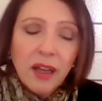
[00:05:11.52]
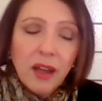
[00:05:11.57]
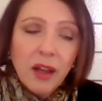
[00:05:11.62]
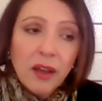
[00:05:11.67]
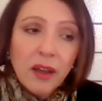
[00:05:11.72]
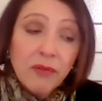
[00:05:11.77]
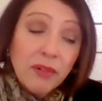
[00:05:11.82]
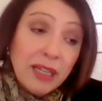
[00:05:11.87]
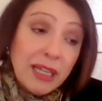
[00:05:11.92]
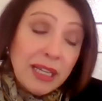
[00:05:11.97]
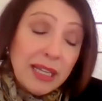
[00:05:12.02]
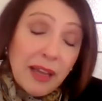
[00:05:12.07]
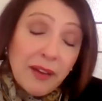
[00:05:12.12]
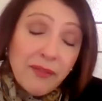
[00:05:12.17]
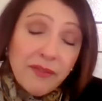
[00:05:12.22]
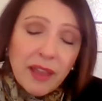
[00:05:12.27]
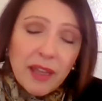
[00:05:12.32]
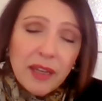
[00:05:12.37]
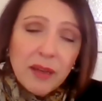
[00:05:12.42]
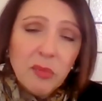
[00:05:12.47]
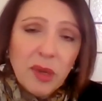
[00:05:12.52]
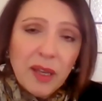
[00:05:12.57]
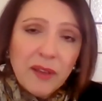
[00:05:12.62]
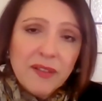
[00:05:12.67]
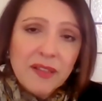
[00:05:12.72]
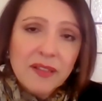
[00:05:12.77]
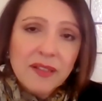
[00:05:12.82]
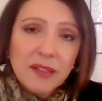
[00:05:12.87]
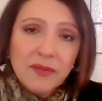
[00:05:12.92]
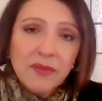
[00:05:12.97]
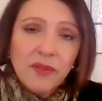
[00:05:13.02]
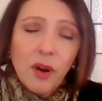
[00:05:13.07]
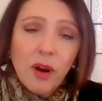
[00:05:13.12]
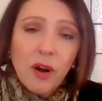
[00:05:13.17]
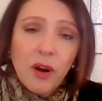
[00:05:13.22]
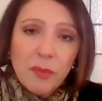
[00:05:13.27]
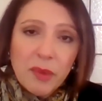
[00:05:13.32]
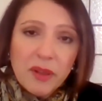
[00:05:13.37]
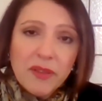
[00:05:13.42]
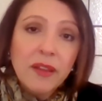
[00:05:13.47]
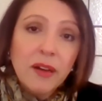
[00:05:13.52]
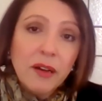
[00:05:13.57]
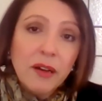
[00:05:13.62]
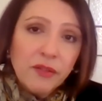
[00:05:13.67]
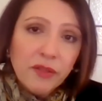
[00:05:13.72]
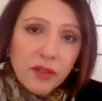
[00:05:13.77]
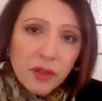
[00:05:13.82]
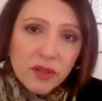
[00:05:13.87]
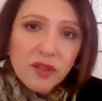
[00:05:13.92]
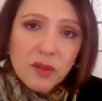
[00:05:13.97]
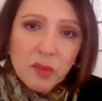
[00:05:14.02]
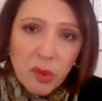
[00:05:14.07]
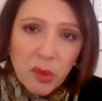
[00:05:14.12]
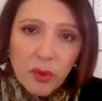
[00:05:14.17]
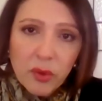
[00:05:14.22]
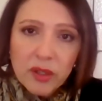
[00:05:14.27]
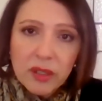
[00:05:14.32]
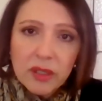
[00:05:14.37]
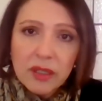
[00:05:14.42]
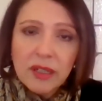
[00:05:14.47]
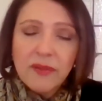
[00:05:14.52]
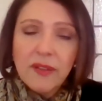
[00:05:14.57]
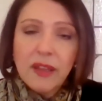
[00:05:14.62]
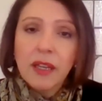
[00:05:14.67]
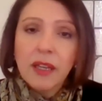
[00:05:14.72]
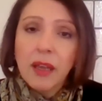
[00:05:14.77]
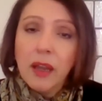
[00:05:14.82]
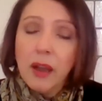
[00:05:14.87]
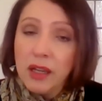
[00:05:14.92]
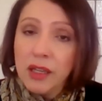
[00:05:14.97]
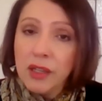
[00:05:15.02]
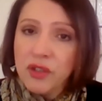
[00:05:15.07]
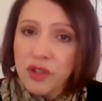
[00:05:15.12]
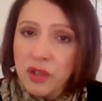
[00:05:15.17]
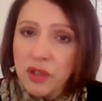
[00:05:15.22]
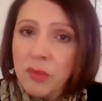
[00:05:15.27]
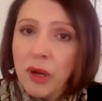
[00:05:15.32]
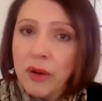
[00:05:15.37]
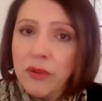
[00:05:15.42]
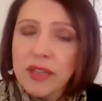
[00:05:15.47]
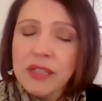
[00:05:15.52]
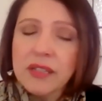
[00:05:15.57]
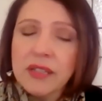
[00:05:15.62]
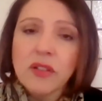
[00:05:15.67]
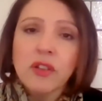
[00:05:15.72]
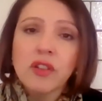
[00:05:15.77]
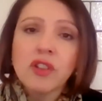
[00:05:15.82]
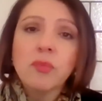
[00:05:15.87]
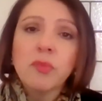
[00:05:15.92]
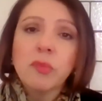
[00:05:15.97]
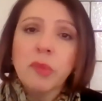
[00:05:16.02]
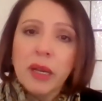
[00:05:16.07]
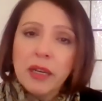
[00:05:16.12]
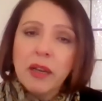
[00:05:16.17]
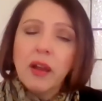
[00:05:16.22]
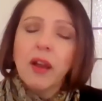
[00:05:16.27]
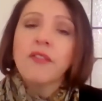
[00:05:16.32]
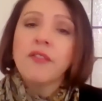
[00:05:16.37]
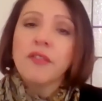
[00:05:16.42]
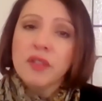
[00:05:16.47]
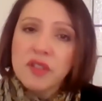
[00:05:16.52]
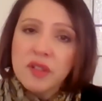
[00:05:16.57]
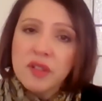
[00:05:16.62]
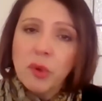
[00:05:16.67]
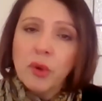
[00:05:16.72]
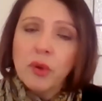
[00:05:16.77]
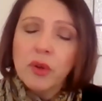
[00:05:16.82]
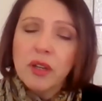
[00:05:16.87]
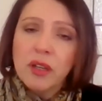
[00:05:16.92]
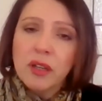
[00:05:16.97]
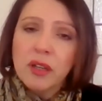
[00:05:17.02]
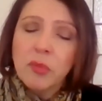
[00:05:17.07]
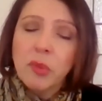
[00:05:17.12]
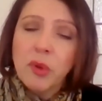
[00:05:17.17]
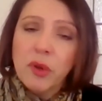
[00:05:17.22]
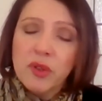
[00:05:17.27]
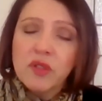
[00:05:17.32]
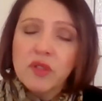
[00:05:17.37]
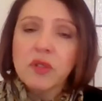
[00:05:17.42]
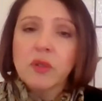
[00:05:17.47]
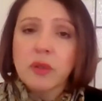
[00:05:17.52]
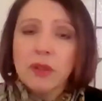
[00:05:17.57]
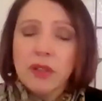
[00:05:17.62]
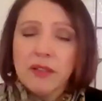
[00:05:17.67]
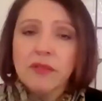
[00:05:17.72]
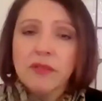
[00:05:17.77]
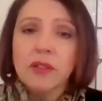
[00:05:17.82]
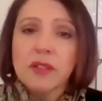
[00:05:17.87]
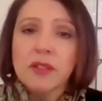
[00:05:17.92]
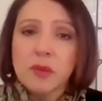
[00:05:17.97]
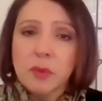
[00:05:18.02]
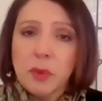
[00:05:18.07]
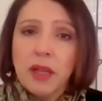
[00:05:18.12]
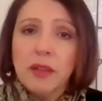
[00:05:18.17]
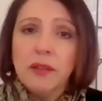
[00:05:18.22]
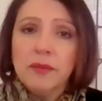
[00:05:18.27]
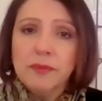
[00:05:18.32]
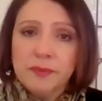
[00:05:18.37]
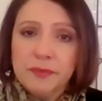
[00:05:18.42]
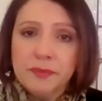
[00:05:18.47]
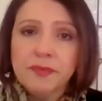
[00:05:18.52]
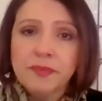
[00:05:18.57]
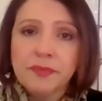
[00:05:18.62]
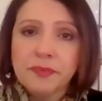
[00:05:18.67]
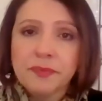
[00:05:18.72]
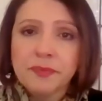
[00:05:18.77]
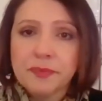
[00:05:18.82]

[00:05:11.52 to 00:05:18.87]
I really love that about this environment, that I feel supported, and I can do my research, but I feel supported at a personal level as well.